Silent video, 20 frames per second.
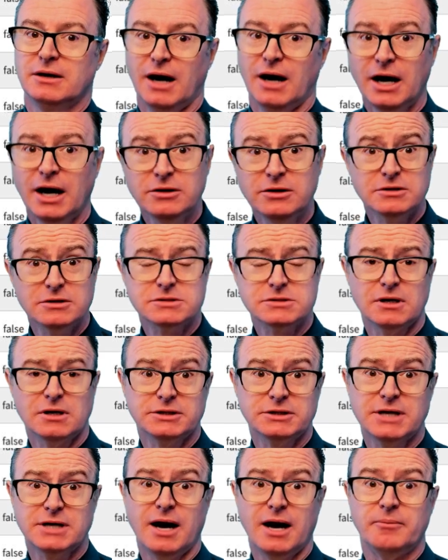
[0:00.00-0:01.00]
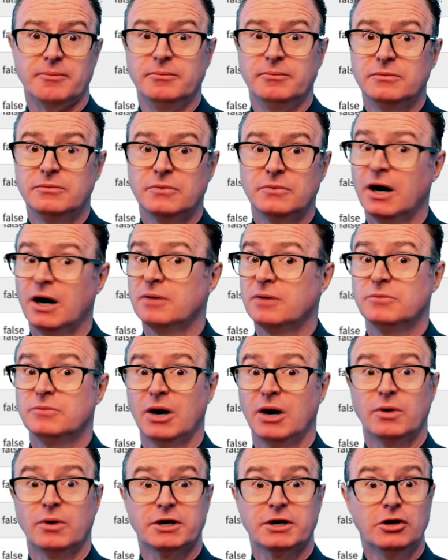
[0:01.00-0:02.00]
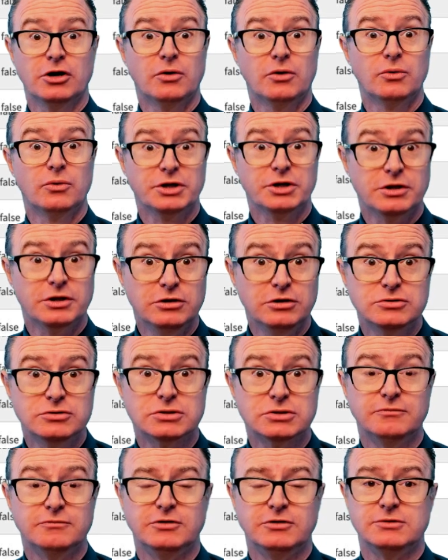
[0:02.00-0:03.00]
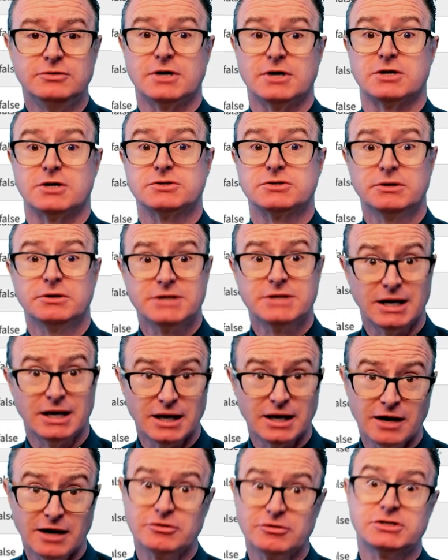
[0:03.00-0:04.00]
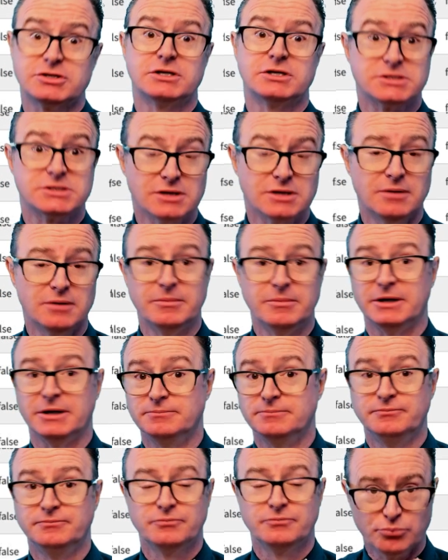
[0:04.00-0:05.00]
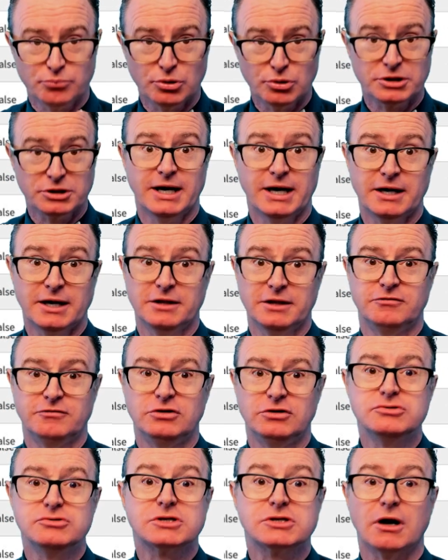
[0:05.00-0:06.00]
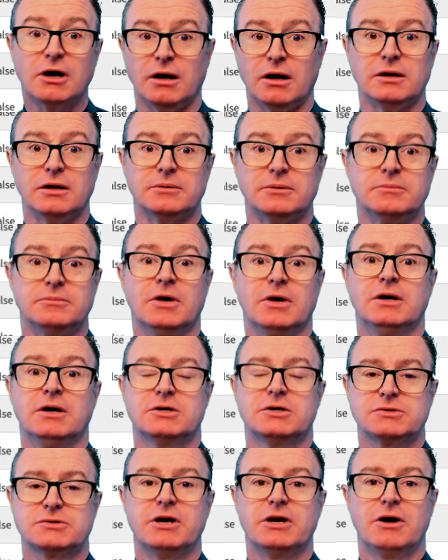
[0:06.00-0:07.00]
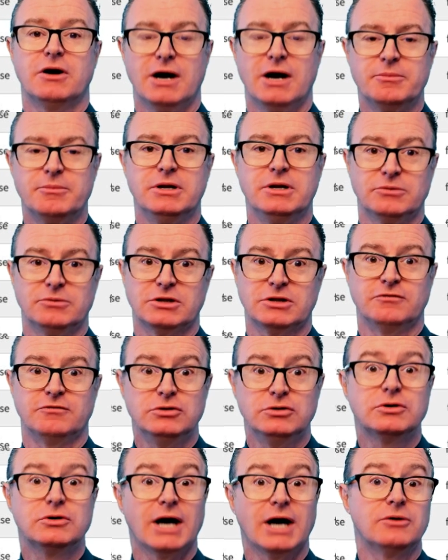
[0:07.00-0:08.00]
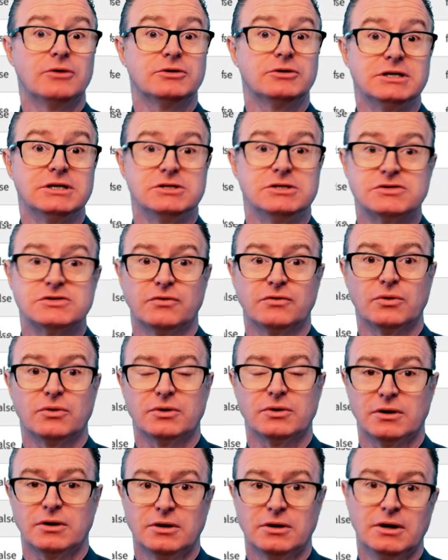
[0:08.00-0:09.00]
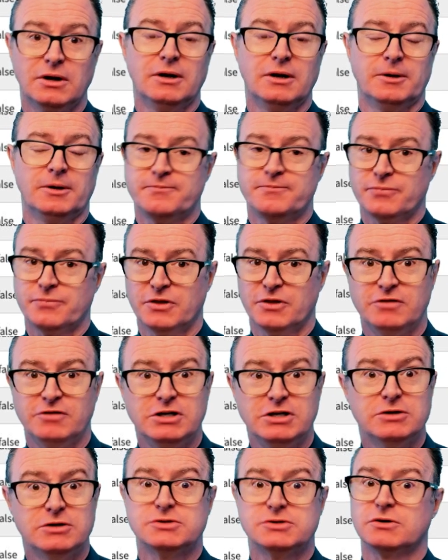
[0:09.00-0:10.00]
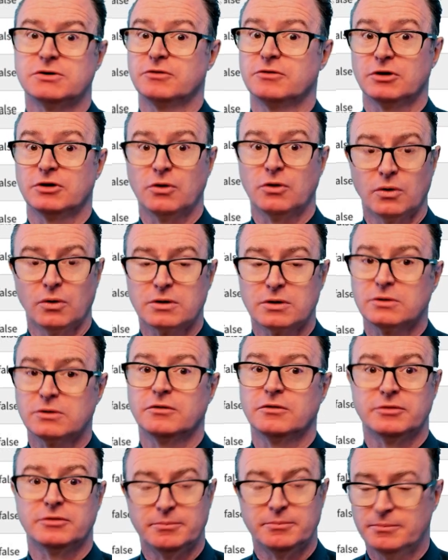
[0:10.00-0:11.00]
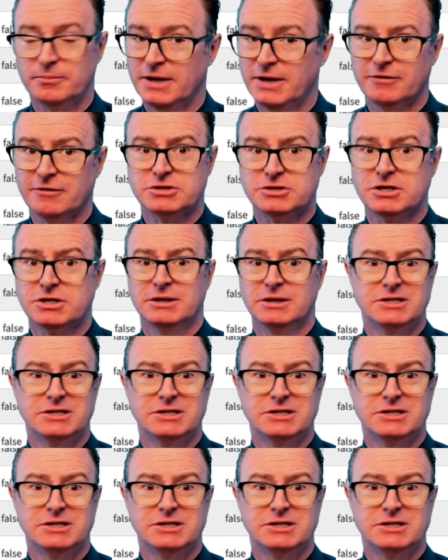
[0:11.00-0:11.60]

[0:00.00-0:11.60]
I do this all the time. I want to know what the YouTube views are, so I'll take an average and a sum and put that on the views column, so I know what the view count is for the videos over the quarter, over the average.